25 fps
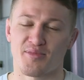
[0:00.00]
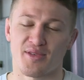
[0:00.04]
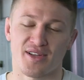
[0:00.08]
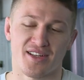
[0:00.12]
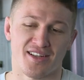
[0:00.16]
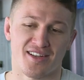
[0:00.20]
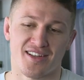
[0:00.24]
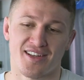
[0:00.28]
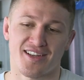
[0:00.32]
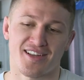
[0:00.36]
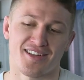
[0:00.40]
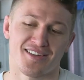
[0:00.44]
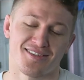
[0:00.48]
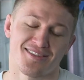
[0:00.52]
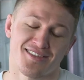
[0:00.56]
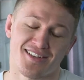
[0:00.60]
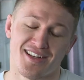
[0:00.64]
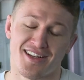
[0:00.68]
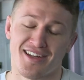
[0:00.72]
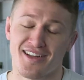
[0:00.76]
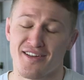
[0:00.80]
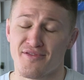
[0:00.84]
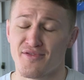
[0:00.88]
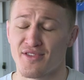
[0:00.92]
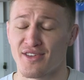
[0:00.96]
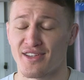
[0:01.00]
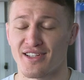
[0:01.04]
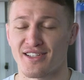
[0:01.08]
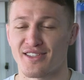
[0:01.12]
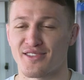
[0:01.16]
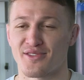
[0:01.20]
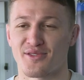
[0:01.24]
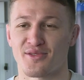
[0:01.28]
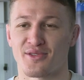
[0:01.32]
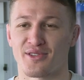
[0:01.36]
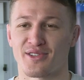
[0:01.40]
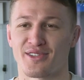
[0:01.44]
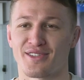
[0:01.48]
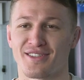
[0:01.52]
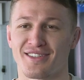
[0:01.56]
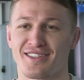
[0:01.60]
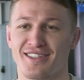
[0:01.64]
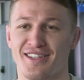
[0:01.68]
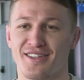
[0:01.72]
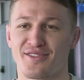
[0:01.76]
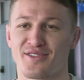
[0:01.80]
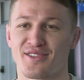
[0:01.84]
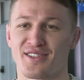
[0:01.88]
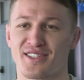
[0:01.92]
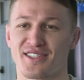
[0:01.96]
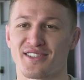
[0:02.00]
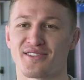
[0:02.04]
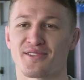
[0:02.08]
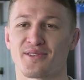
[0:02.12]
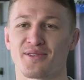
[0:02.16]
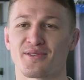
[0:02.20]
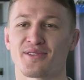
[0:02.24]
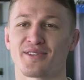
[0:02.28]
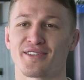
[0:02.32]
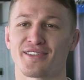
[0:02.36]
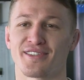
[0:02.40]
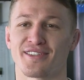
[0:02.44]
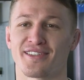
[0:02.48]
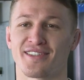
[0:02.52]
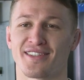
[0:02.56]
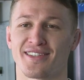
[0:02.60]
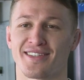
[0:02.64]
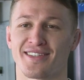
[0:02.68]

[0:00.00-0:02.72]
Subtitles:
But, yeah, no, everything's all good, yeah.